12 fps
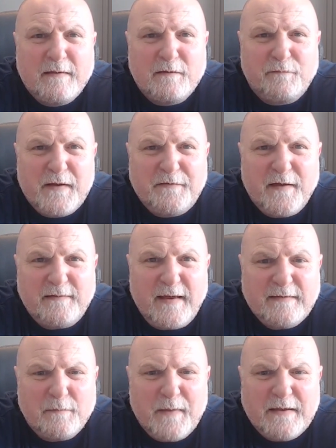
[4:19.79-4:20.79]
This franchise
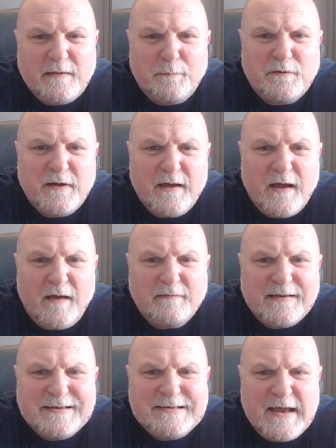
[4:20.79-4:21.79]
hasn't made the
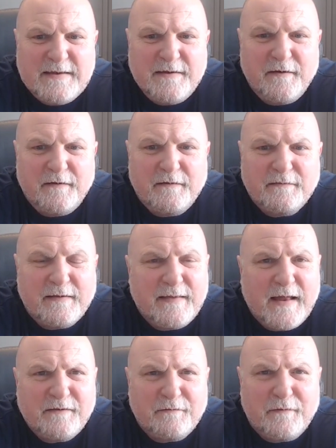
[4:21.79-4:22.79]
playoffs in 10 years, and
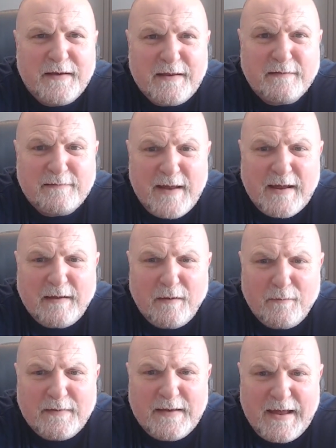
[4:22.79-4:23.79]
that streak is not
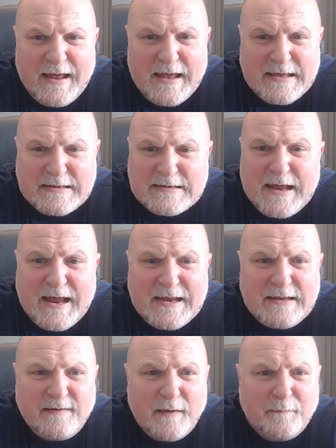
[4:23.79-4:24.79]
going to end
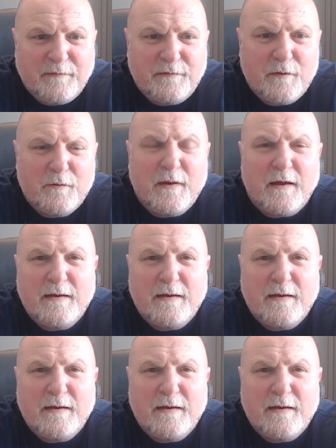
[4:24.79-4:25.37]
anytime soon.